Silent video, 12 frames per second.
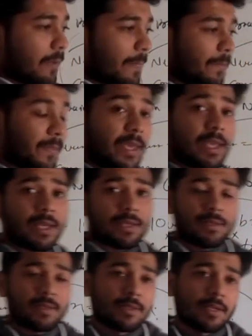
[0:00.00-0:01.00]
the thing
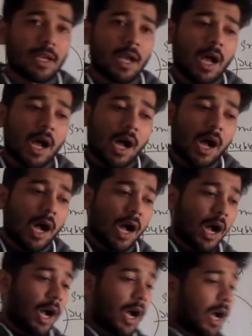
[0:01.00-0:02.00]
is,
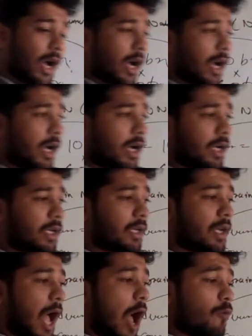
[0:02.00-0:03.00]

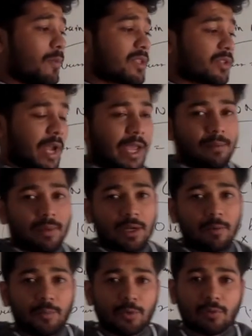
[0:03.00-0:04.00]
how much time a
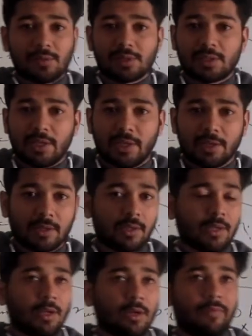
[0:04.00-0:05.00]
computer will take.
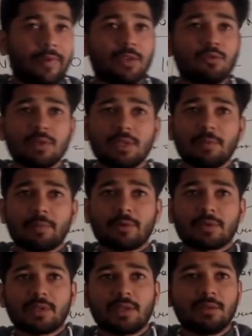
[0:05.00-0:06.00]
When you see a
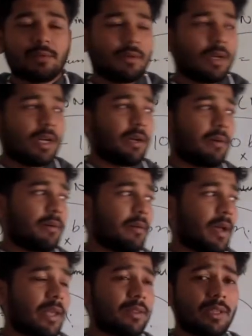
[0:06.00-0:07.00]
person,
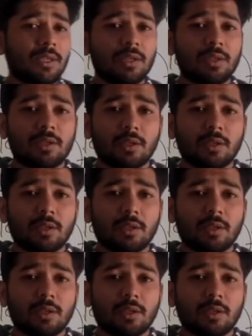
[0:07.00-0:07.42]
I think